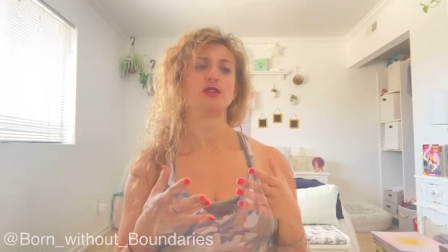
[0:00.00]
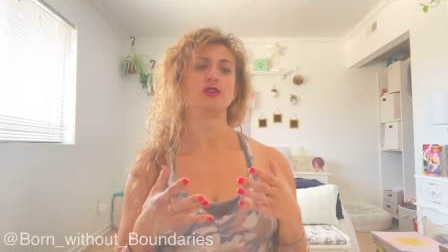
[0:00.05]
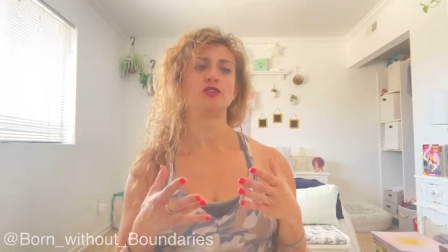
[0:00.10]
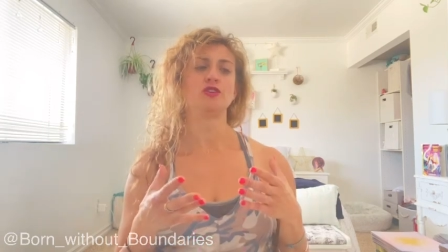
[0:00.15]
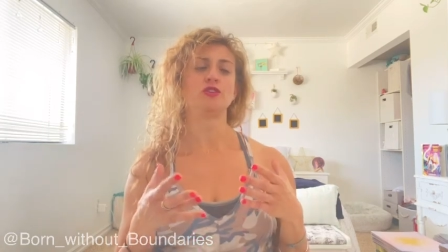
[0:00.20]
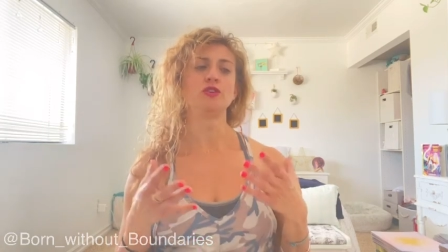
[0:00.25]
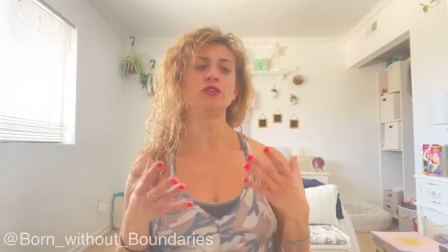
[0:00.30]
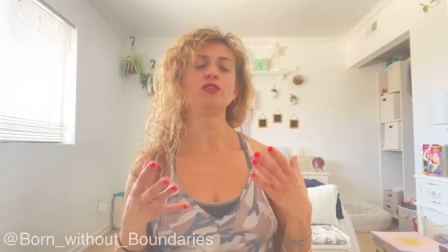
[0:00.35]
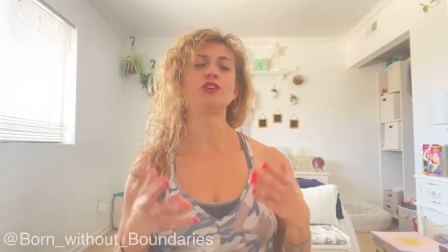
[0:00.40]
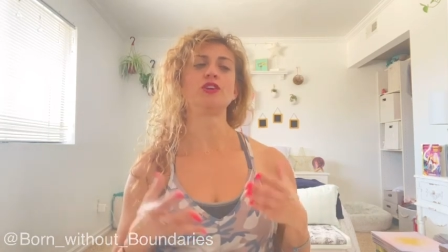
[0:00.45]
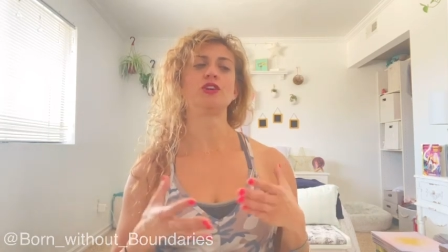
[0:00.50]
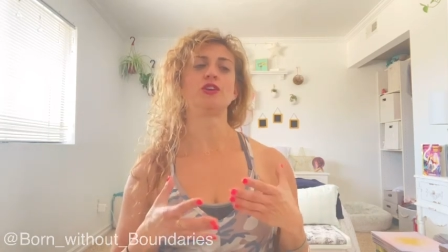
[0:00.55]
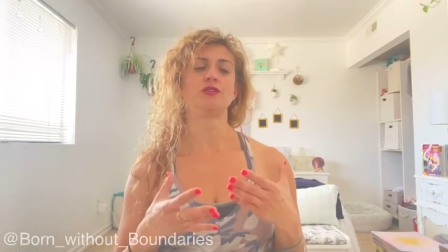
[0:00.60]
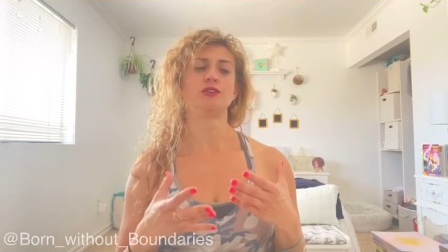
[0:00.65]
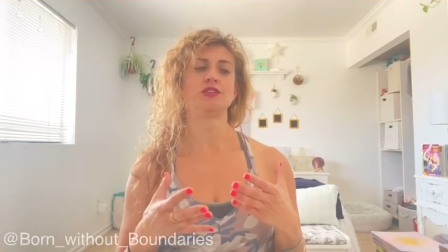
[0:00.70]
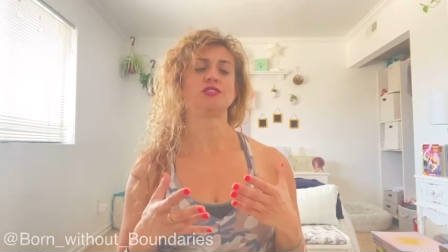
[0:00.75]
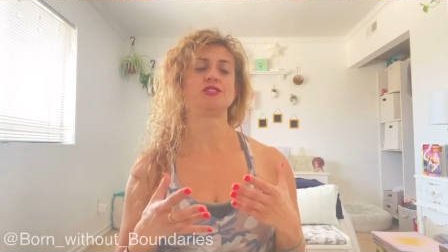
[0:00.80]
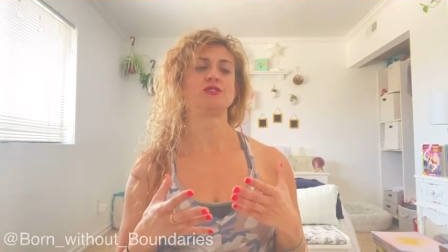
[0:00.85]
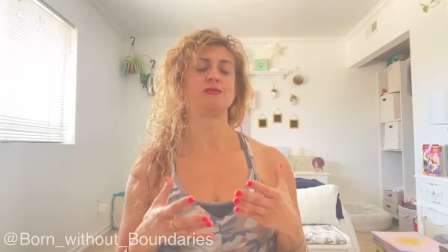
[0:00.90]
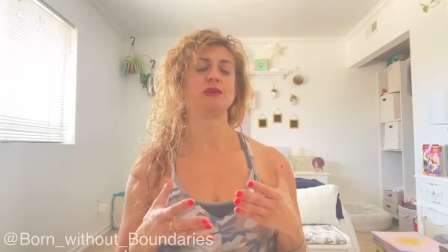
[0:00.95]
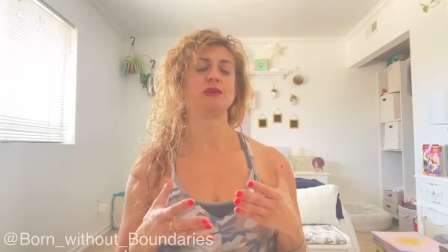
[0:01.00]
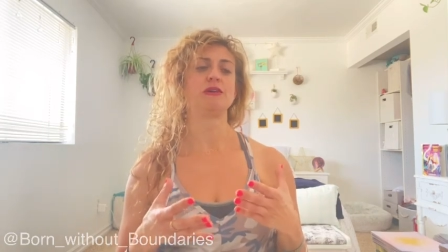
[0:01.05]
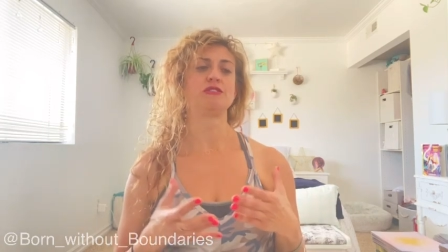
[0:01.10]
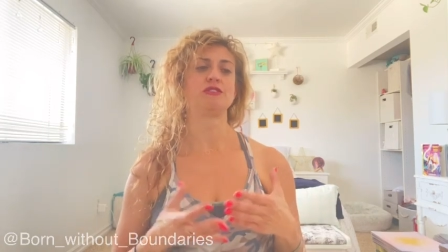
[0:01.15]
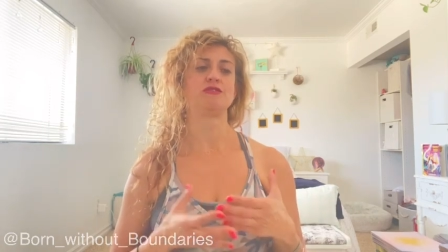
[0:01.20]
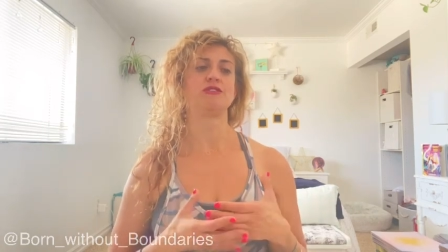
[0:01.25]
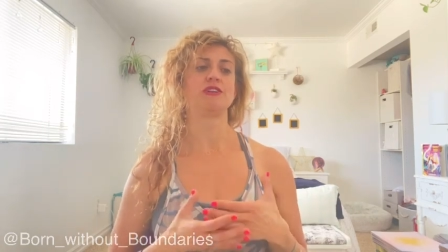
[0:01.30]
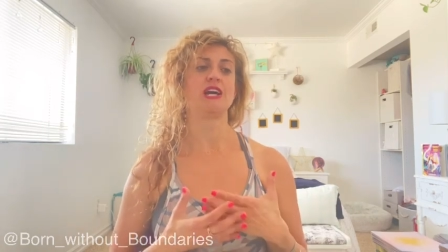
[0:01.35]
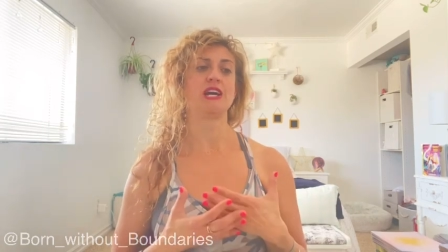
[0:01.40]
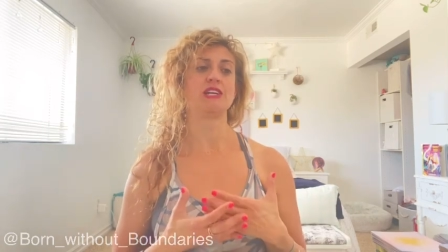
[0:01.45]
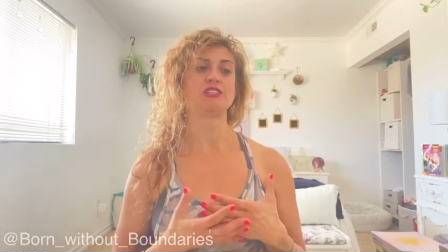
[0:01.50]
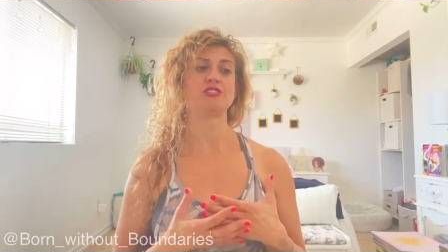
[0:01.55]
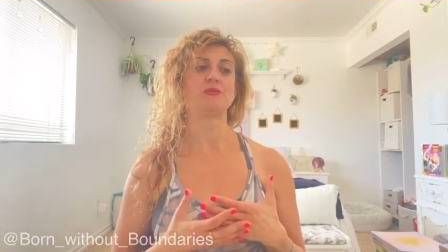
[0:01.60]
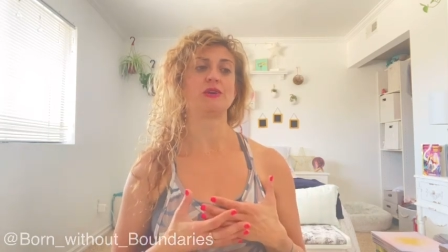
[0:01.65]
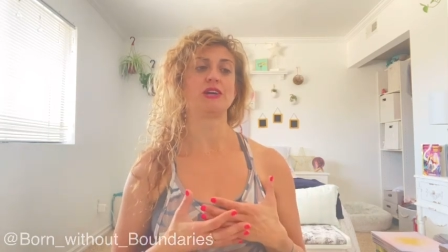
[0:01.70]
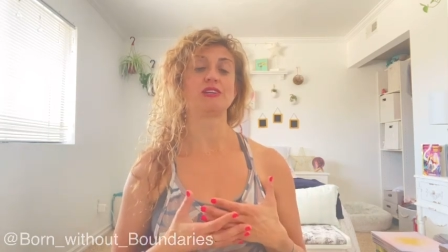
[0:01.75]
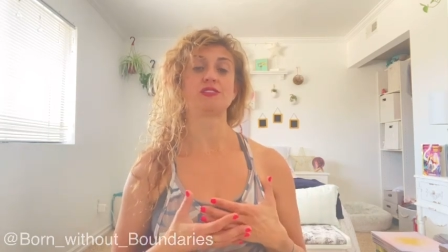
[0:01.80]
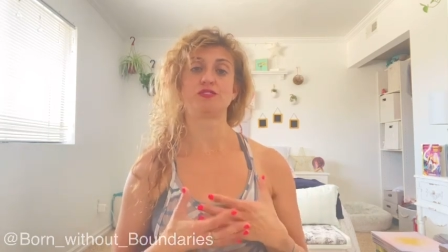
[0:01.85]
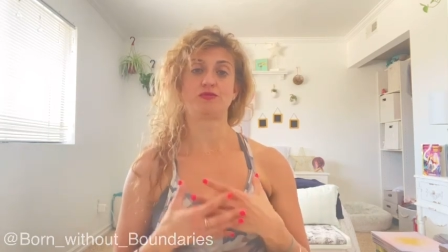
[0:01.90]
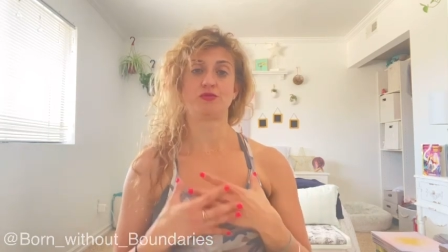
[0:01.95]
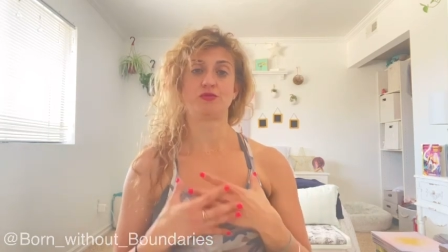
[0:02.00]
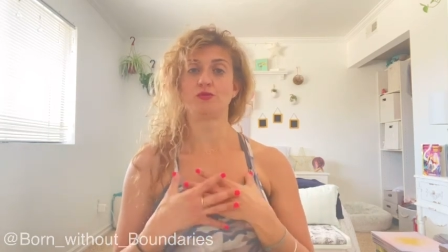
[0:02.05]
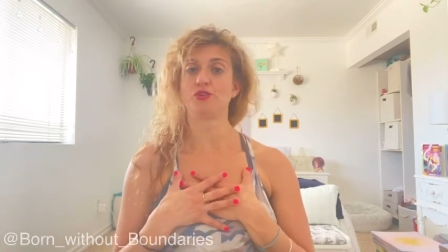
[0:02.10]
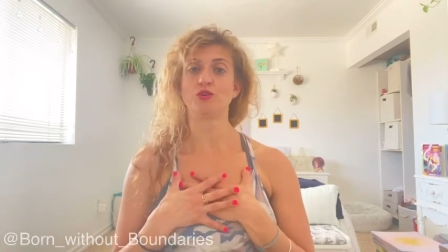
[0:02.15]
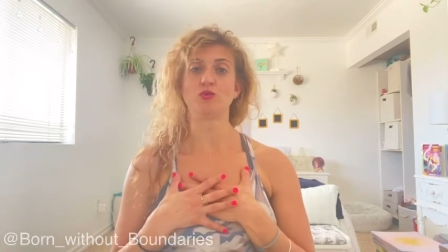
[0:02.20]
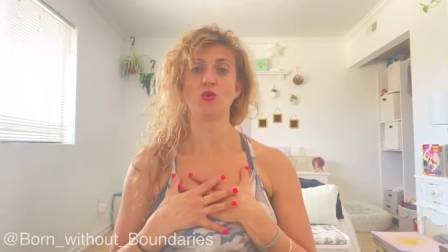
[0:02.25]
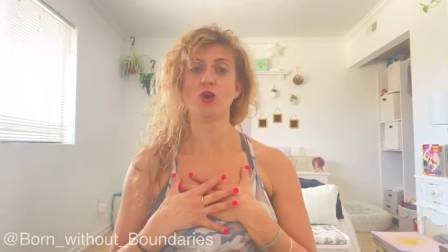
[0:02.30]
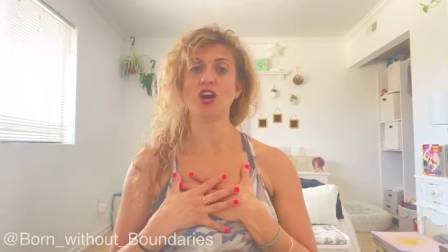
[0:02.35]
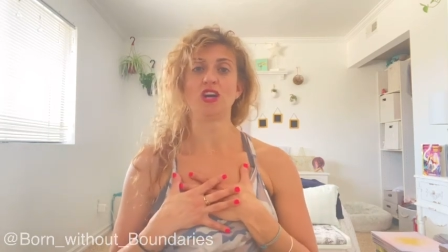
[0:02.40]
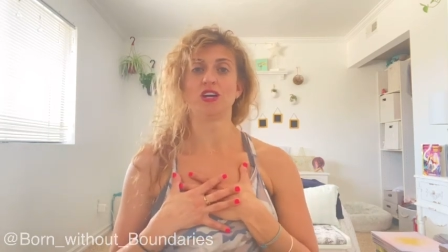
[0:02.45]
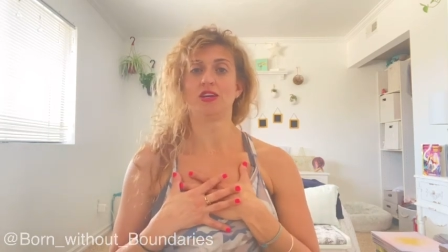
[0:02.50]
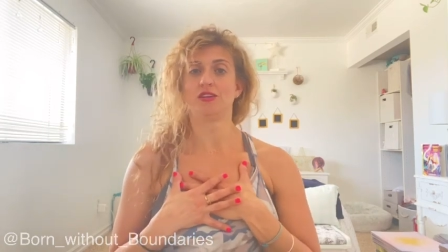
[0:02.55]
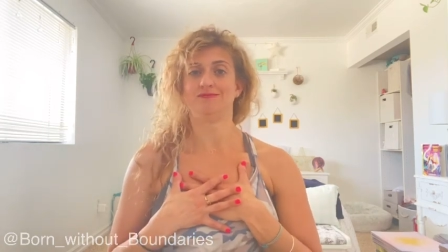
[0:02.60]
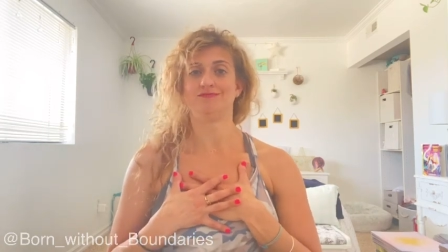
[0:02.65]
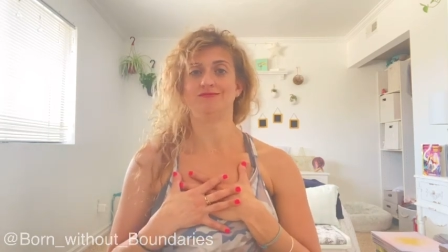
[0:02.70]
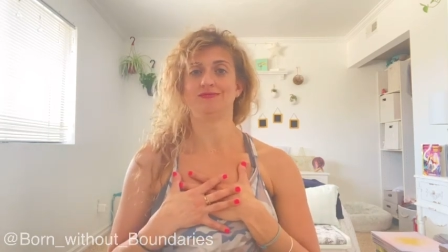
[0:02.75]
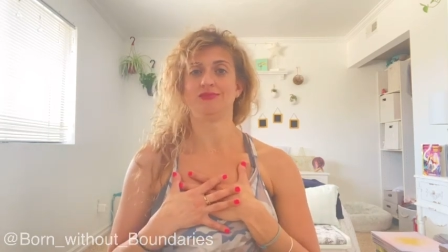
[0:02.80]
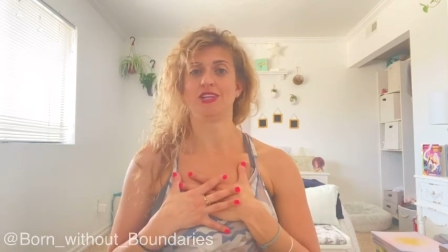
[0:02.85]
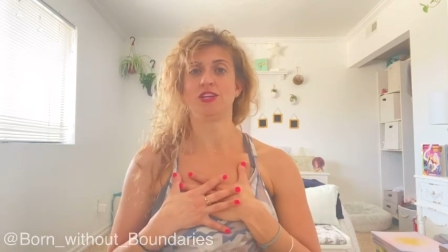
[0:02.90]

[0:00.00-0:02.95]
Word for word: You're curious about different aspects of who you are.